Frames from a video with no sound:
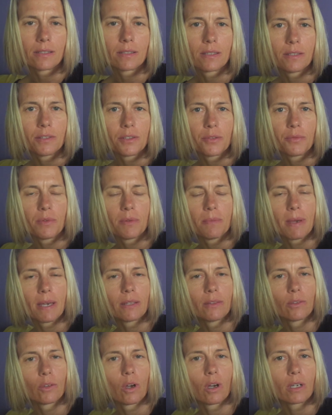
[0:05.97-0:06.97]
since we've
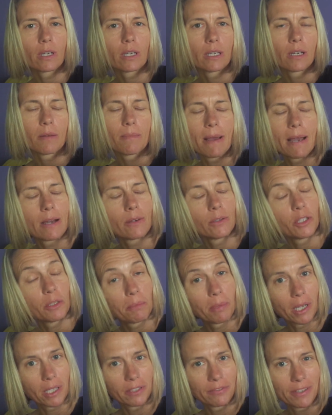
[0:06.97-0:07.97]
been talking about the
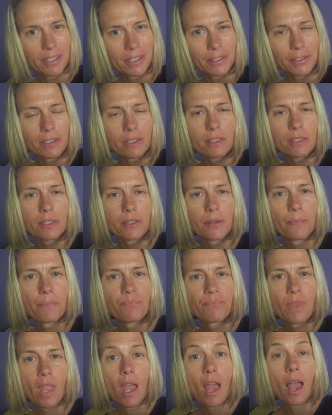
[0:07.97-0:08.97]
blood vessels
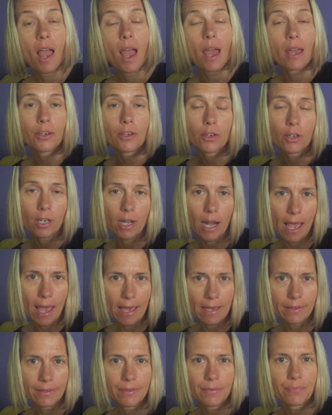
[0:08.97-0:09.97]
and your
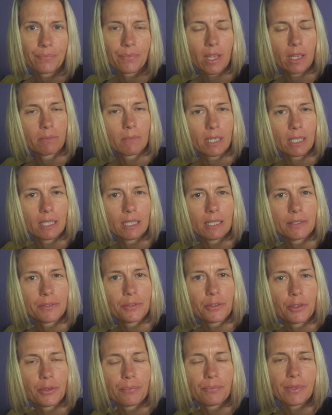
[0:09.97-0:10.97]
head and
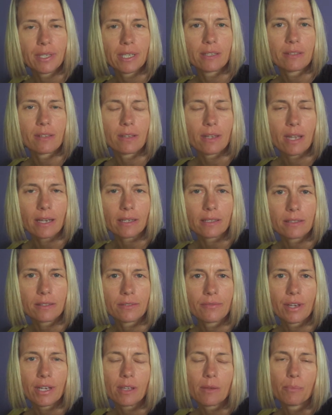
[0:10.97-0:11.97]
magnesium, there is a next
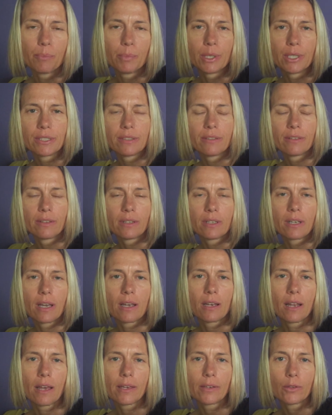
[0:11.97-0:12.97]
very important thing
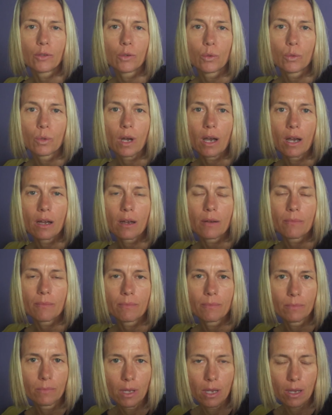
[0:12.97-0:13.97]
I like to
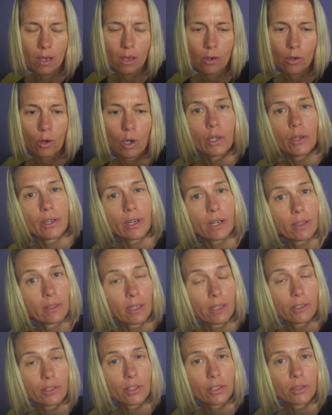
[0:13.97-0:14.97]
call your
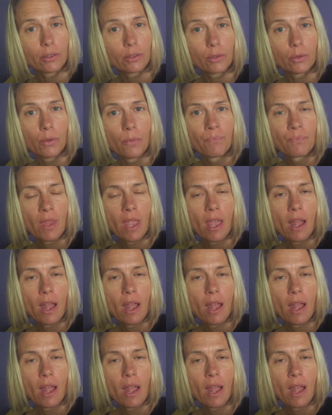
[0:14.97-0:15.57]
attention to,